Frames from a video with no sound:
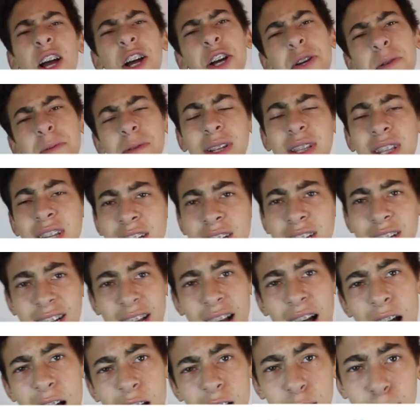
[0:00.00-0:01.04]
Are you ready to
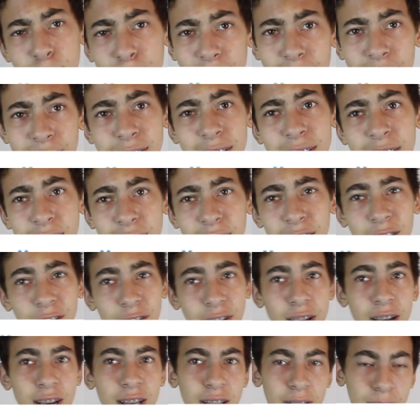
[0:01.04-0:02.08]
Kyle Massey? No,
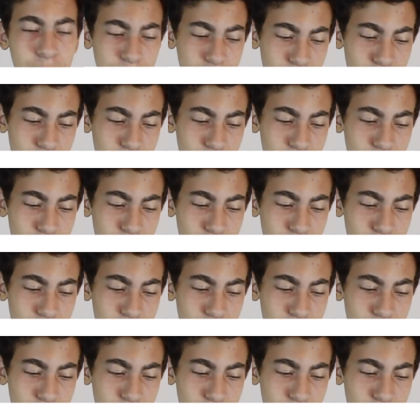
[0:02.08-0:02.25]
okay, that